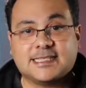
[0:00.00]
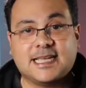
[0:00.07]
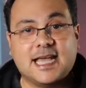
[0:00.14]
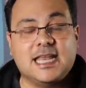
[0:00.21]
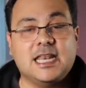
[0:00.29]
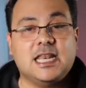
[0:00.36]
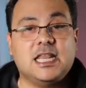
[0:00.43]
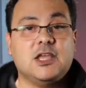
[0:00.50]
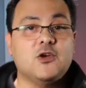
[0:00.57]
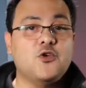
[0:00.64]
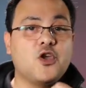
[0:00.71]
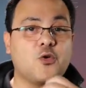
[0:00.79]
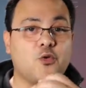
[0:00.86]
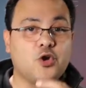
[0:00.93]
I knew
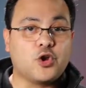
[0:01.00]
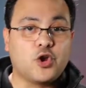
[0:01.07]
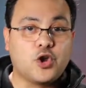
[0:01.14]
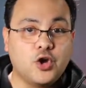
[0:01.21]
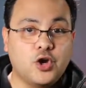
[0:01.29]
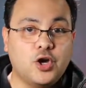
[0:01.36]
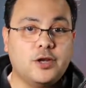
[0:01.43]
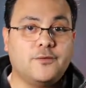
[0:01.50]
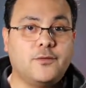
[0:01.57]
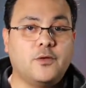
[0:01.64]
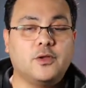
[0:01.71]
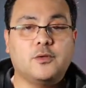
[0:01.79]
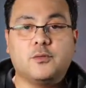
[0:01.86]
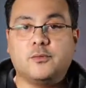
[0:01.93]
they were good
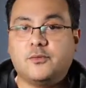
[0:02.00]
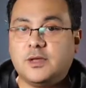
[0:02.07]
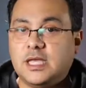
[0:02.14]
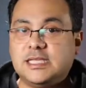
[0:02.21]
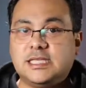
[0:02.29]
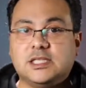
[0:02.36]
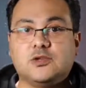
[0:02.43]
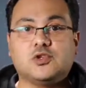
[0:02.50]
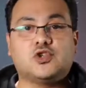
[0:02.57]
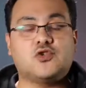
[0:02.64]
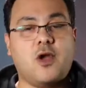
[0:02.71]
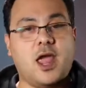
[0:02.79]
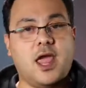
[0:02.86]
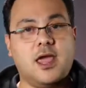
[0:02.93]
for easy to
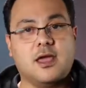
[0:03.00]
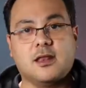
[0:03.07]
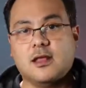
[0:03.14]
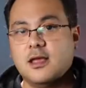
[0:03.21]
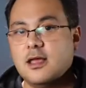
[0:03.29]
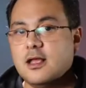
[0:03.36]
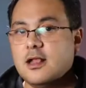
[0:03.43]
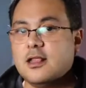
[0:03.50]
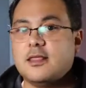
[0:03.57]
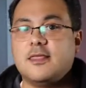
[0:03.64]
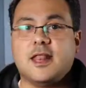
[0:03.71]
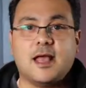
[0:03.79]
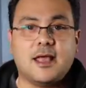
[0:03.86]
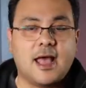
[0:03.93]
train.
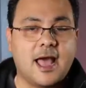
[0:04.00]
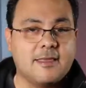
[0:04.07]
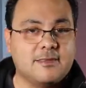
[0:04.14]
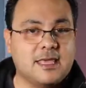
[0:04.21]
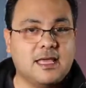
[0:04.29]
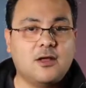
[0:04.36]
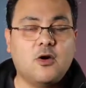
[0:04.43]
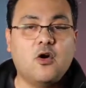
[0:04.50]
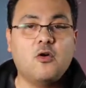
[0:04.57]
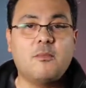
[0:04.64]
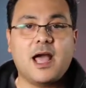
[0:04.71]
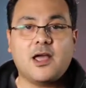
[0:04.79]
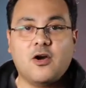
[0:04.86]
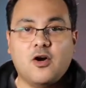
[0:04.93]
That I did all
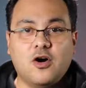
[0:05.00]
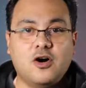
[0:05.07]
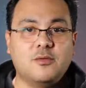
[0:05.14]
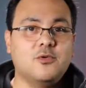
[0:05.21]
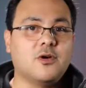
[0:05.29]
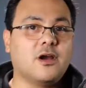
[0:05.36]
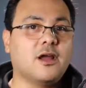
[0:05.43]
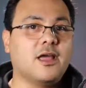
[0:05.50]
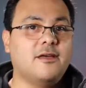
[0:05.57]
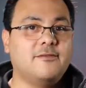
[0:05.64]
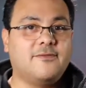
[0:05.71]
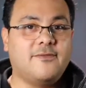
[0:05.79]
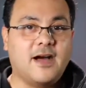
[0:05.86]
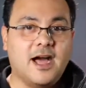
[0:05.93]
my homework
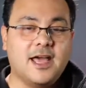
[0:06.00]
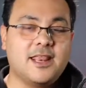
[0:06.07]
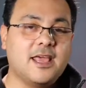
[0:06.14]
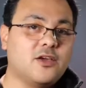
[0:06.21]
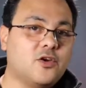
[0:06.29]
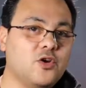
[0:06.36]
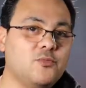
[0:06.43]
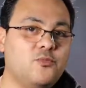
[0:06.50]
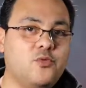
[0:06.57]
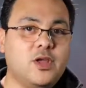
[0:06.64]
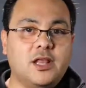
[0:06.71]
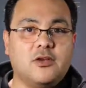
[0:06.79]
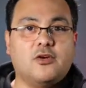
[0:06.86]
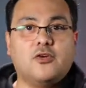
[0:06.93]
and find a good
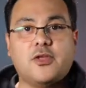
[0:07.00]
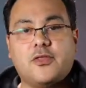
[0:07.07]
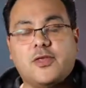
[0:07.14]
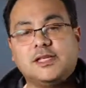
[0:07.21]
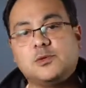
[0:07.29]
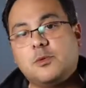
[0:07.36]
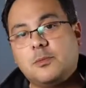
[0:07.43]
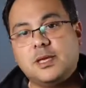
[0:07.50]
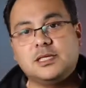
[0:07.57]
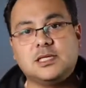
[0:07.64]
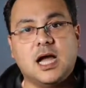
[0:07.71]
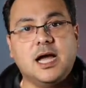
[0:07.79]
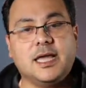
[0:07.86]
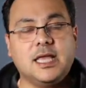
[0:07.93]
breeder, all the things we've been
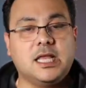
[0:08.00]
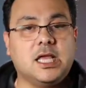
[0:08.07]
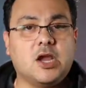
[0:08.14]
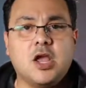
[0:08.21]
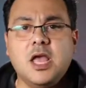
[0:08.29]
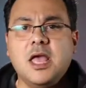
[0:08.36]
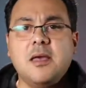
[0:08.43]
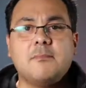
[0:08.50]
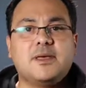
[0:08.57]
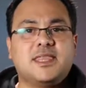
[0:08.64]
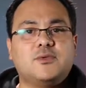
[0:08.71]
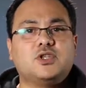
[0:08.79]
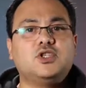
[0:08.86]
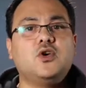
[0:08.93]
talking here. But
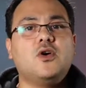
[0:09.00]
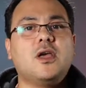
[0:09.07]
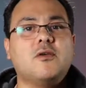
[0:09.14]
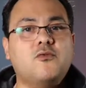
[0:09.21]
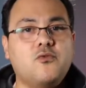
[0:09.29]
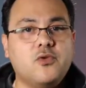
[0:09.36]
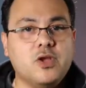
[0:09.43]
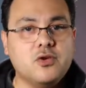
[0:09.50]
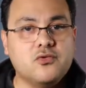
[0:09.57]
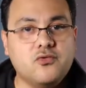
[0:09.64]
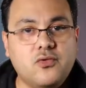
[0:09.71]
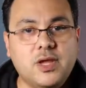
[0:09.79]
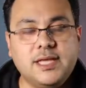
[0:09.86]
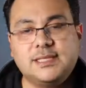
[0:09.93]
there was no a real
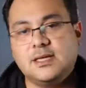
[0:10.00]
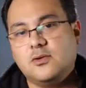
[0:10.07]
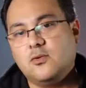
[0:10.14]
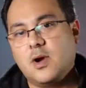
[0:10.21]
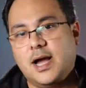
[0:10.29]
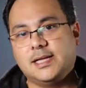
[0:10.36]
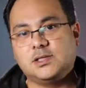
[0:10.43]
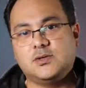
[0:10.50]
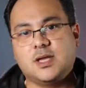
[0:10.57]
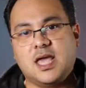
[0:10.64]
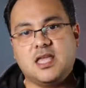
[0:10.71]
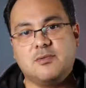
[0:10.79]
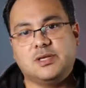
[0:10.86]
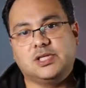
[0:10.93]
reason why to
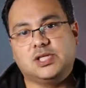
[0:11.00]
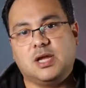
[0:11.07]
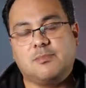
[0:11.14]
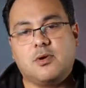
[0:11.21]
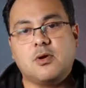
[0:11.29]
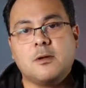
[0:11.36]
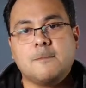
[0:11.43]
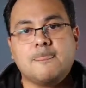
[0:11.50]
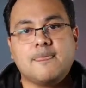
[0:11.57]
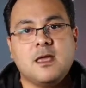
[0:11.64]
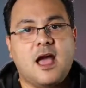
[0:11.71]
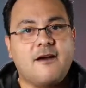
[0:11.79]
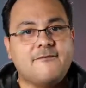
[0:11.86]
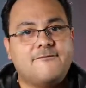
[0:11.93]
get German Shepherd.
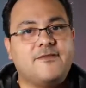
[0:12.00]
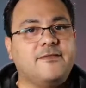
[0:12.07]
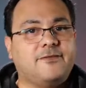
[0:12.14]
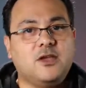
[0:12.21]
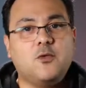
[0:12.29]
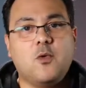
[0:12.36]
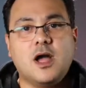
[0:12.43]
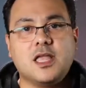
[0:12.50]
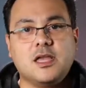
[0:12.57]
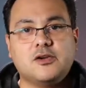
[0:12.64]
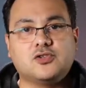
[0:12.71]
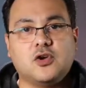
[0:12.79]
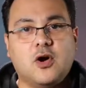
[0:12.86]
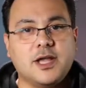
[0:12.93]
I'm 51
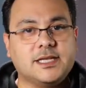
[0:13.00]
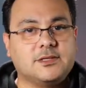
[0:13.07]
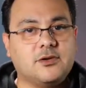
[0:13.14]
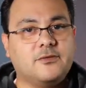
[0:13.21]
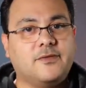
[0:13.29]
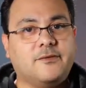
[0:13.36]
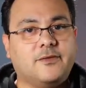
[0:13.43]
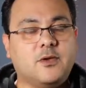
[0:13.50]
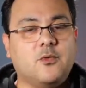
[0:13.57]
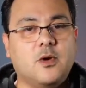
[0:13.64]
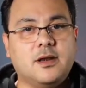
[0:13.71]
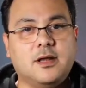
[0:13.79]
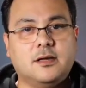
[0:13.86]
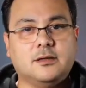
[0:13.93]
years old. I just turned 51